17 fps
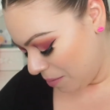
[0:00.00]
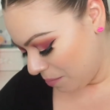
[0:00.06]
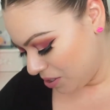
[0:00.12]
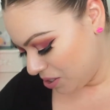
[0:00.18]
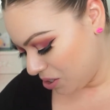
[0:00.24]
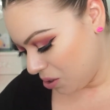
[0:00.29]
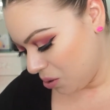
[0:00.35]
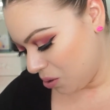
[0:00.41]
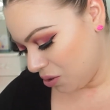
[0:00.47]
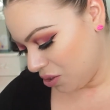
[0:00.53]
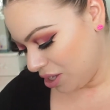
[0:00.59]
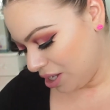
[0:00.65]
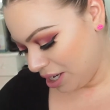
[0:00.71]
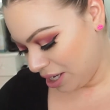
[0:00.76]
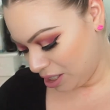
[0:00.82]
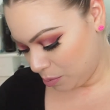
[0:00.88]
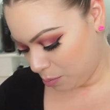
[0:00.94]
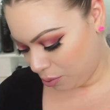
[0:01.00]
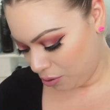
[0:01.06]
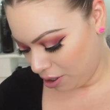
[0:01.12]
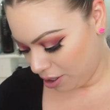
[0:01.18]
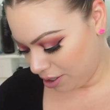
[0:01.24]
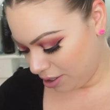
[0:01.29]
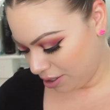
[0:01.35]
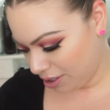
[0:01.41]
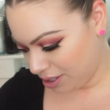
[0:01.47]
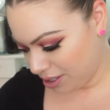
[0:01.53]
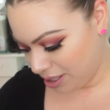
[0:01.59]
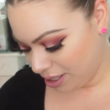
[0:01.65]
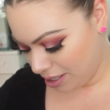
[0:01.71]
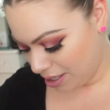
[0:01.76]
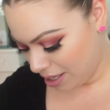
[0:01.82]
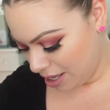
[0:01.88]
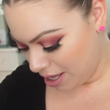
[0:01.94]
So the next product
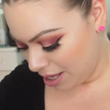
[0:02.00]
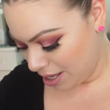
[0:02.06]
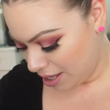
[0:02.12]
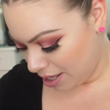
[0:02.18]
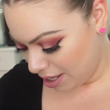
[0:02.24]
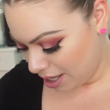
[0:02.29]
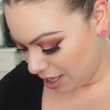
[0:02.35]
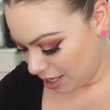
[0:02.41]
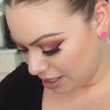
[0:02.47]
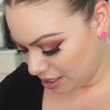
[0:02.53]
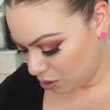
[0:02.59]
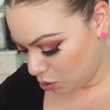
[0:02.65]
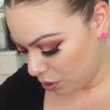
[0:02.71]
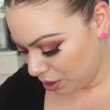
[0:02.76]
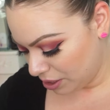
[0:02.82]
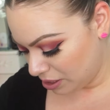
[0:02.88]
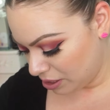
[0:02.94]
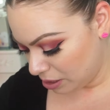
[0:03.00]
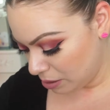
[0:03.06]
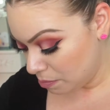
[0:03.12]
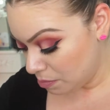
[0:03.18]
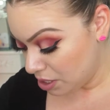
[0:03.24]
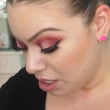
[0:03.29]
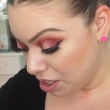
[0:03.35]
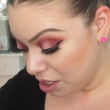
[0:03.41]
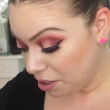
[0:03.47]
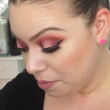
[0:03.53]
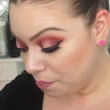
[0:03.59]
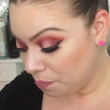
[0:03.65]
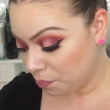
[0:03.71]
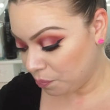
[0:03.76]
is going to be